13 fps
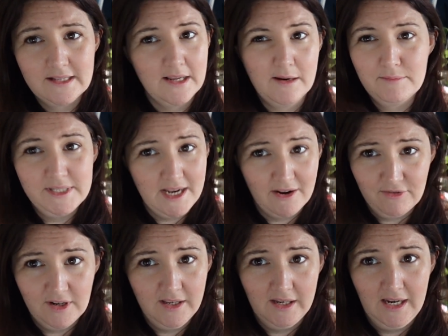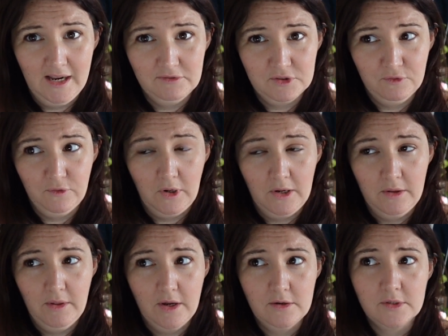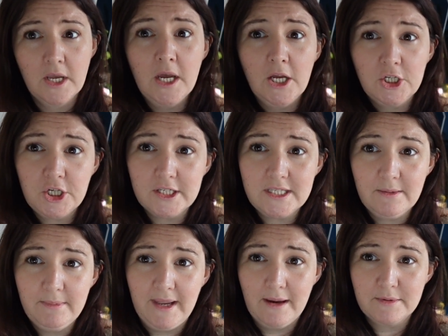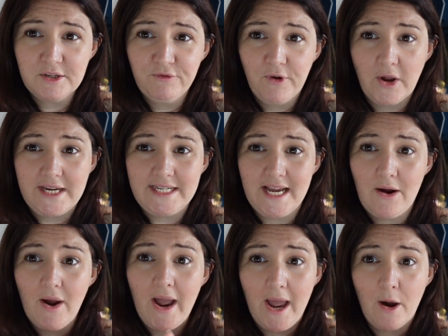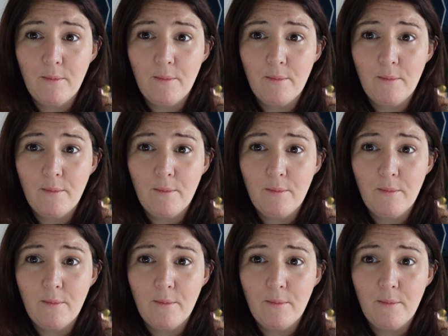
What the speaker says: and I'm definitely going to have to follow those just to be able to find out how